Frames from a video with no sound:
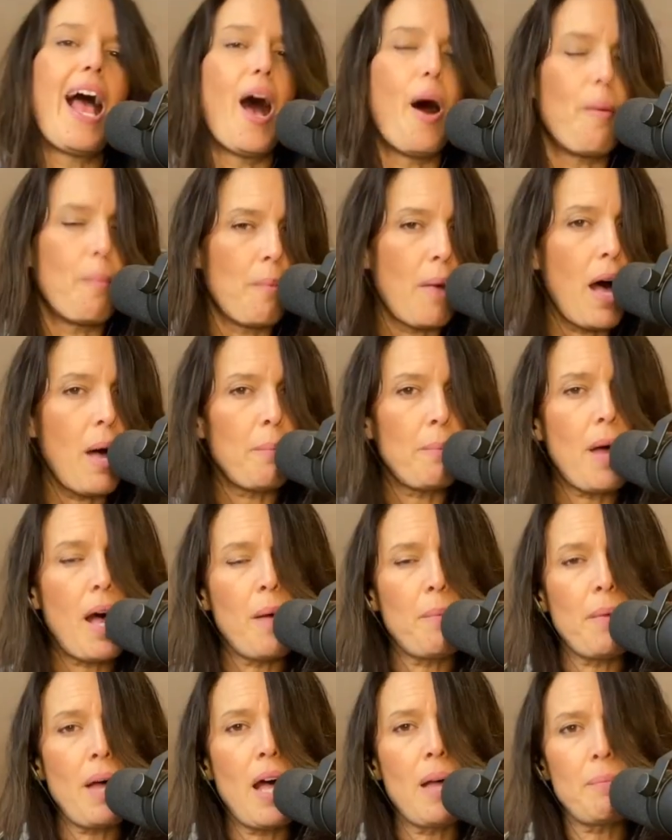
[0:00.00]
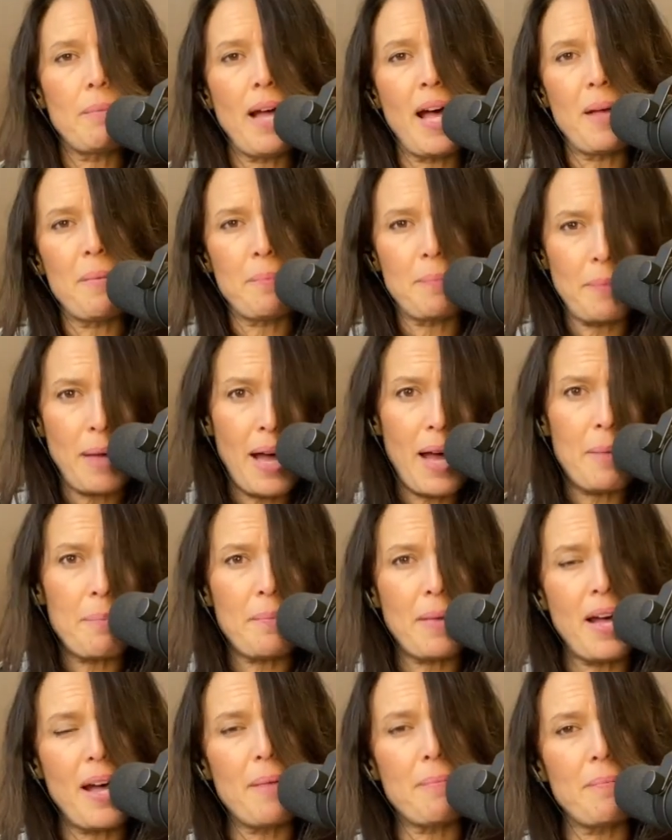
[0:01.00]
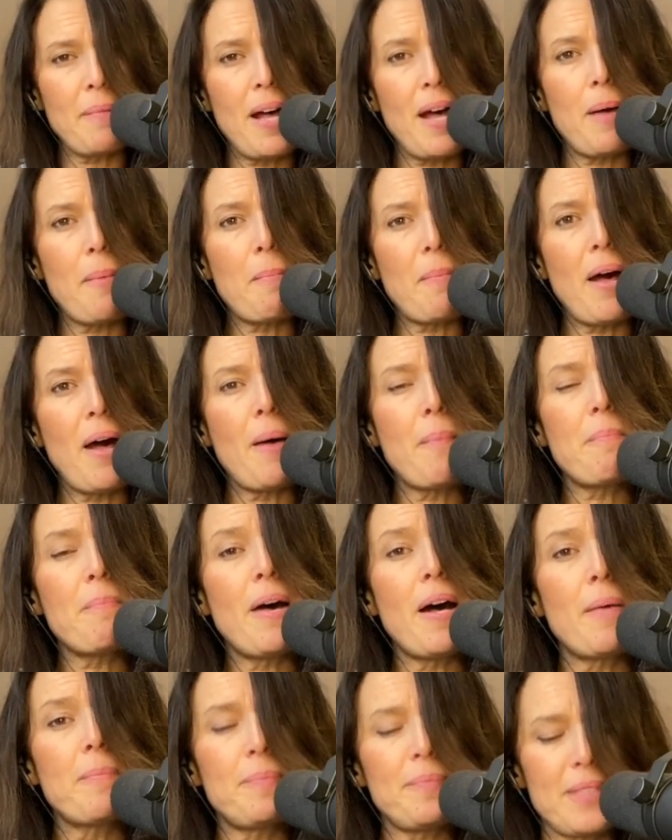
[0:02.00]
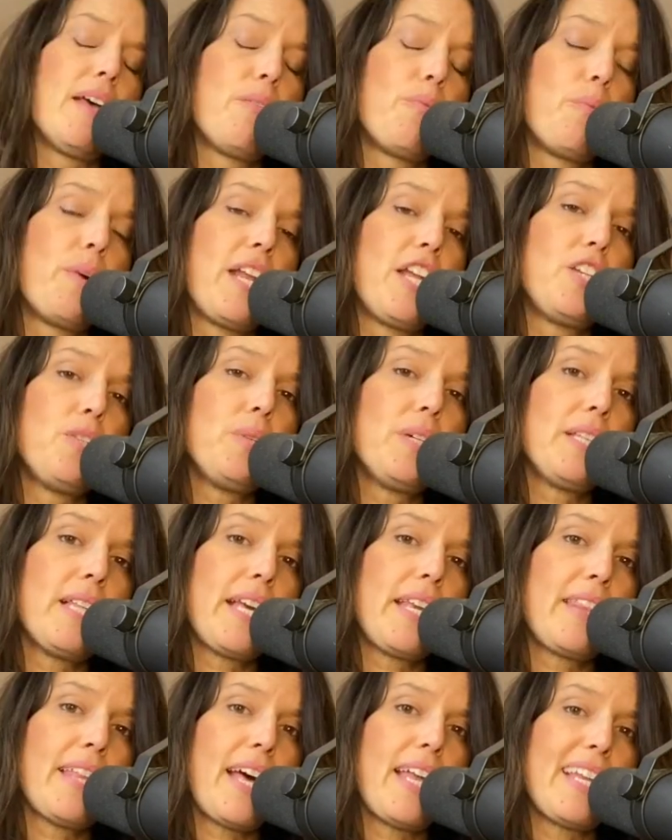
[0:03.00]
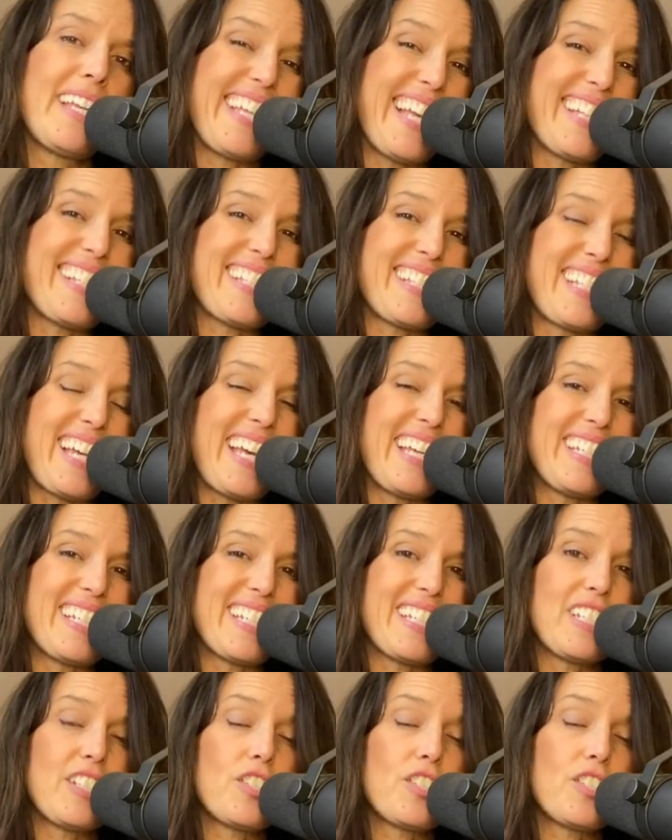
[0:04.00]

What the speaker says: Mum, mum, mum, mum, mum, mum, mum, mum. When I do it like that, it gets tight.